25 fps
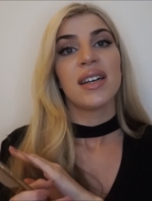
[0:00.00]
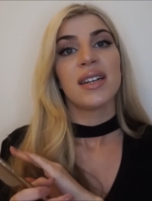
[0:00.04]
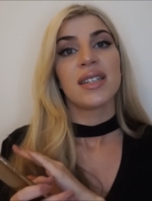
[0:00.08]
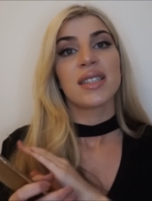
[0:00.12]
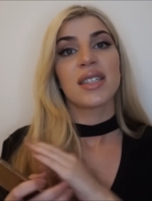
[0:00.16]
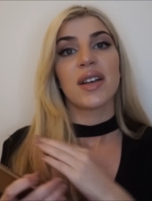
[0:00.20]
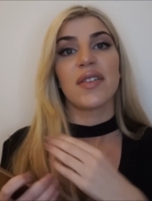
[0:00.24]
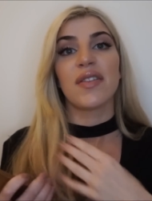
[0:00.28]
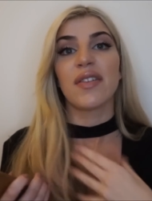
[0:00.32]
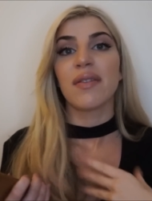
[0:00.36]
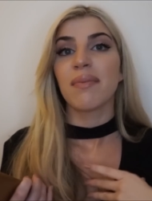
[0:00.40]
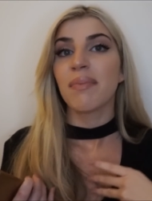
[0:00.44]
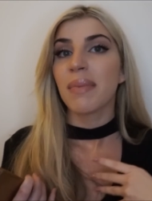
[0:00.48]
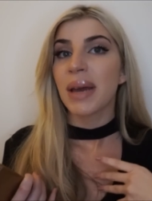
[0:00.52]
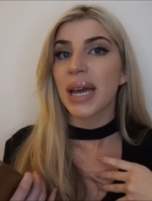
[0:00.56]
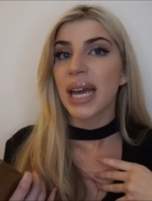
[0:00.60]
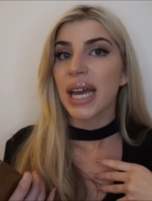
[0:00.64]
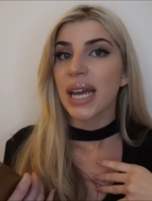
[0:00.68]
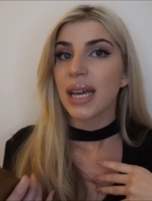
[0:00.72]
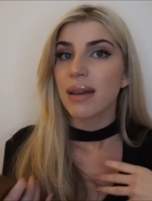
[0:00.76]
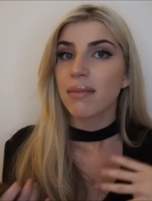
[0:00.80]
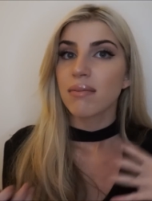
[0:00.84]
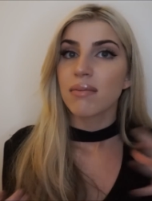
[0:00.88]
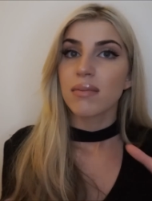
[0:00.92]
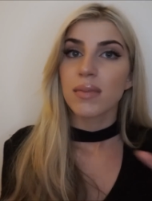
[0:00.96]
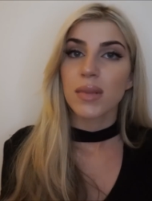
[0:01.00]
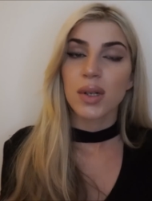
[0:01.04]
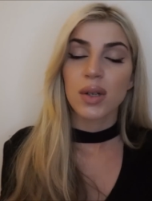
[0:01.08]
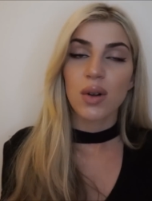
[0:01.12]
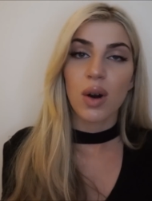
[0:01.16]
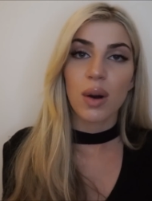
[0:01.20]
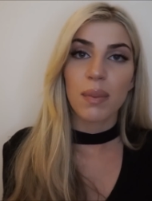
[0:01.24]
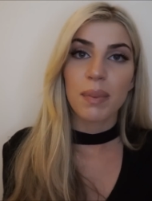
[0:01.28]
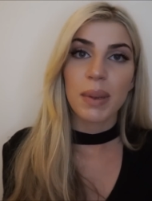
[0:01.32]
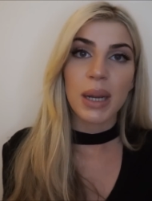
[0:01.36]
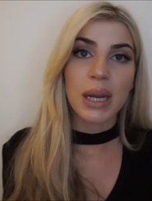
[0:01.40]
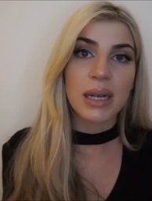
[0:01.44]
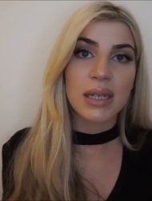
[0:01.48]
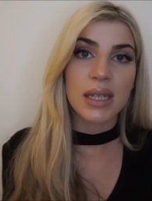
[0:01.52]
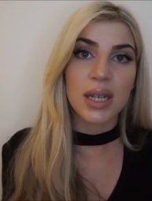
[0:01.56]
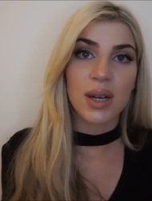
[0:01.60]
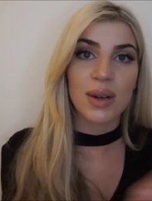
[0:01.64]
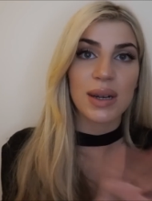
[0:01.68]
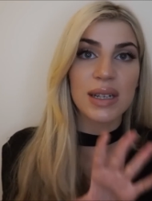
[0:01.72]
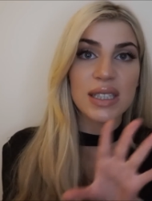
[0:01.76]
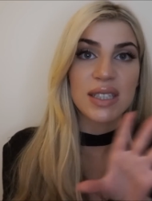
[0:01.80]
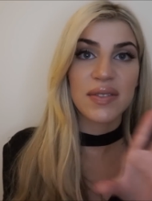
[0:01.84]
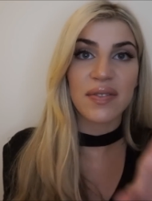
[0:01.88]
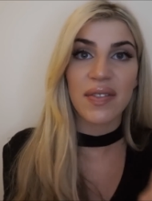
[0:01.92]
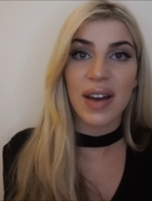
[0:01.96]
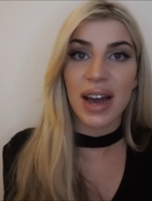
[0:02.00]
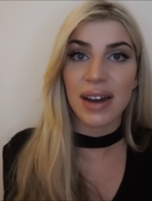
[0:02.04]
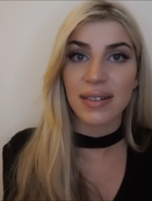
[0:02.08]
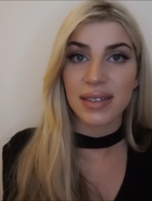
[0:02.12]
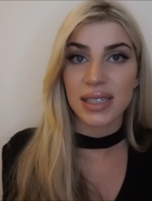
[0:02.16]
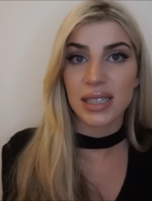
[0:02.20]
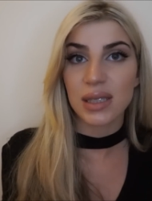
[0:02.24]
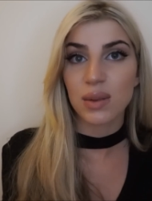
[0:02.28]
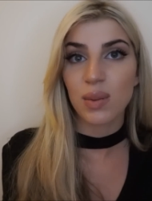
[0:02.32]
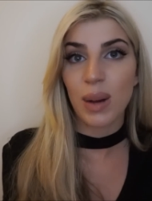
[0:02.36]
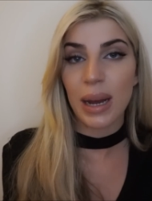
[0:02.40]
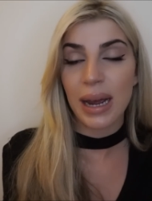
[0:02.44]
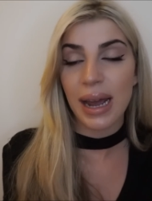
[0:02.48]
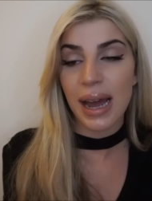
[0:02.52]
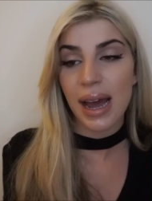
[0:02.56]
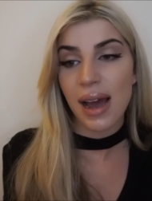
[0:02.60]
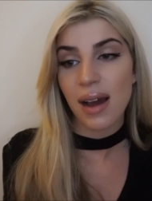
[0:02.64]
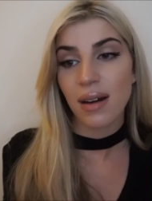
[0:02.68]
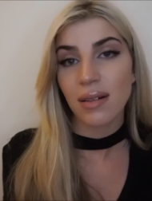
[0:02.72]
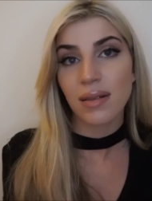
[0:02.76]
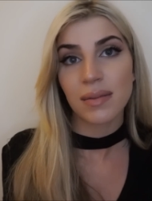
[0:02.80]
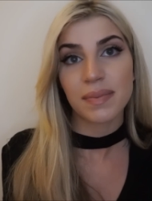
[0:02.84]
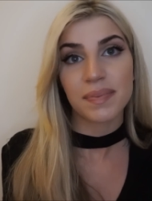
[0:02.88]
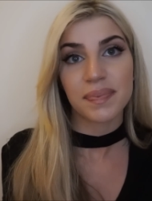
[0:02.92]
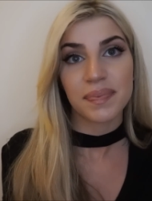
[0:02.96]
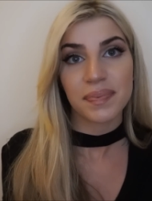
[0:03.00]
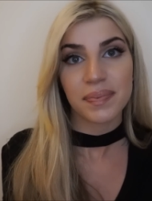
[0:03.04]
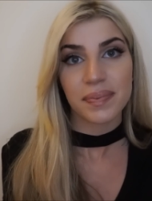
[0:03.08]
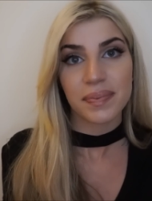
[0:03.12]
So for me, not a big deal, it's found its way out.